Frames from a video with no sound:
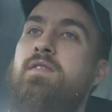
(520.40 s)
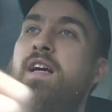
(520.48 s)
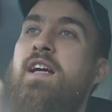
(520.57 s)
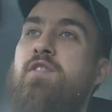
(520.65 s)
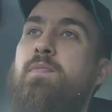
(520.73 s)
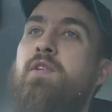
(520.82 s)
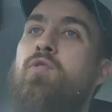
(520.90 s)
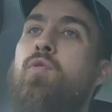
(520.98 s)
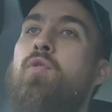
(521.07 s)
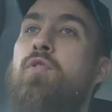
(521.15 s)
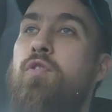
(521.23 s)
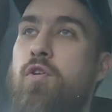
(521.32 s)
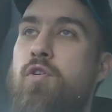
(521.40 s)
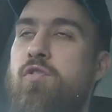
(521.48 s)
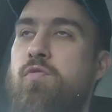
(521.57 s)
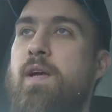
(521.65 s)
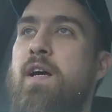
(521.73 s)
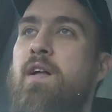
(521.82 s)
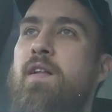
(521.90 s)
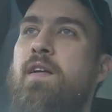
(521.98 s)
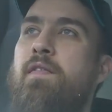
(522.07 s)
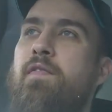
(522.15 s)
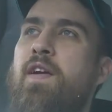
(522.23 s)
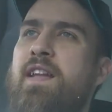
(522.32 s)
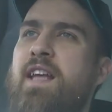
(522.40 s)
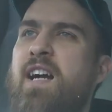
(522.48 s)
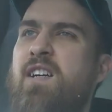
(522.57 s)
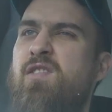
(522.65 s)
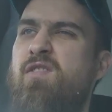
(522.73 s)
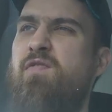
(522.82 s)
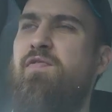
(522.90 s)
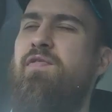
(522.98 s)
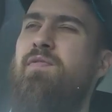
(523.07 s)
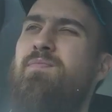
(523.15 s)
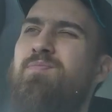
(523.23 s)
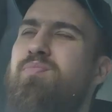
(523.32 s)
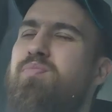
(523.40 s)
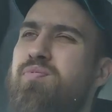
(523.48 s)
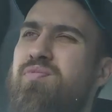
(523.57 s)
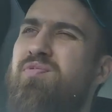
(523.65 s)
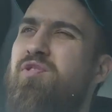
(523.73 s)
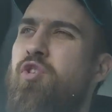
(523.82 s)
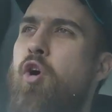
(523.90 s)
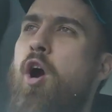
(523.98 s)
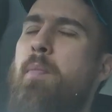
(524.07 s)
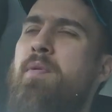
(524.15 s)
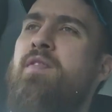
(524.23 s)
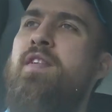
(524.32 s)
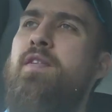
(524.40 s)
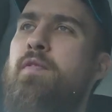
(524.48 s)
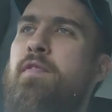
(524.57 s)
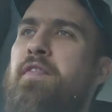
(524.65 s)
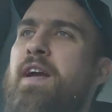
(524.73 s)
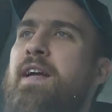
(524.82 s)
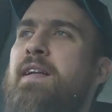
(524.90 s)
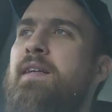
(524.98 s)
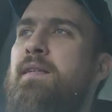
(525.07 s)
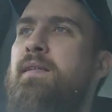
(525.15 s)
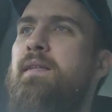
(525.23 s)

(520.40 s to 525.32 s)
it's been going good as well. I find the axe sharper than the Refina,